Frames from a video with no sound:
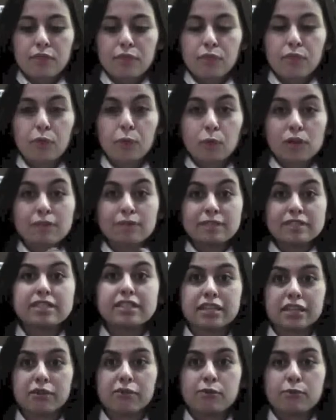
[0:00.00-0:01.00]
the one
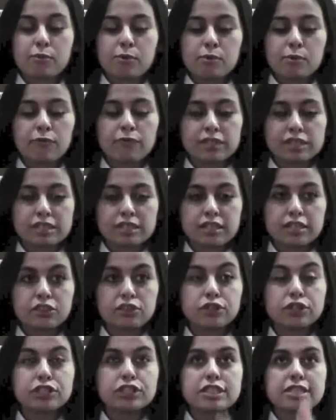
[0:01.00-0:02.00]
facility we visited, you
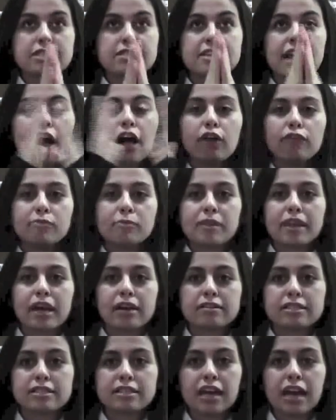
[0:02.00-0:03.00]
can just tell from the
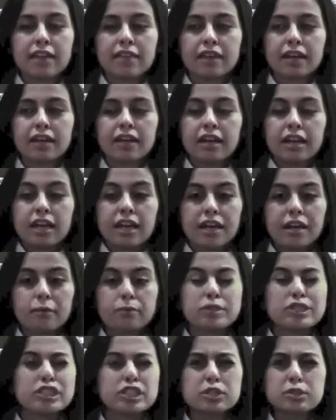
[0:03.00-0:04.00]
outside that it
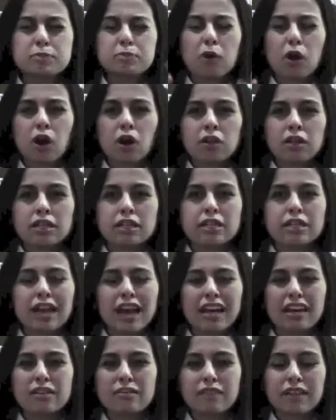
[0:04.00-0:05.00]
was small and
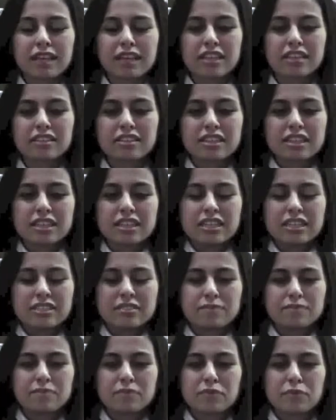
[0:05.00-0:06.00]
kind of
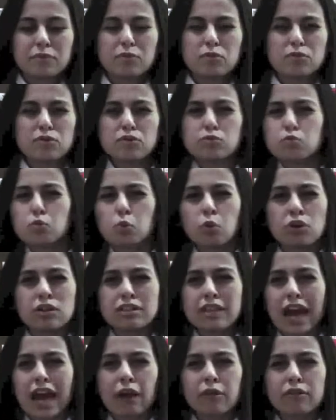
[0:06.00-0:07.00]
worn
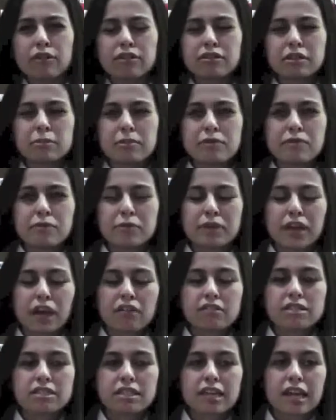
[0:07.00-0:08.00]
out a little bit from the
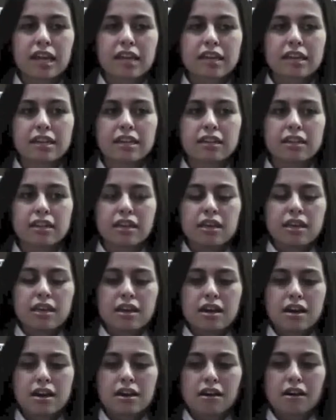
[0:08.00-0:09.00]
outside, and
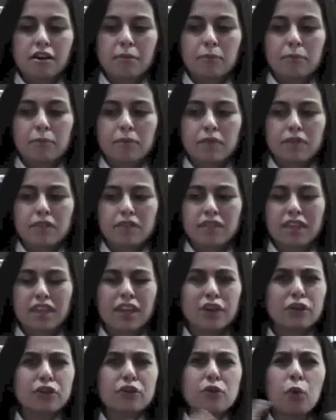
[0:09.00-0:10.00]

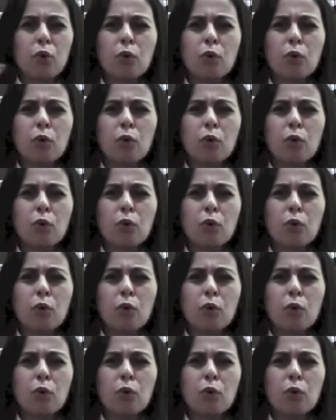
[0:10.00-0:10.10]
it couldn't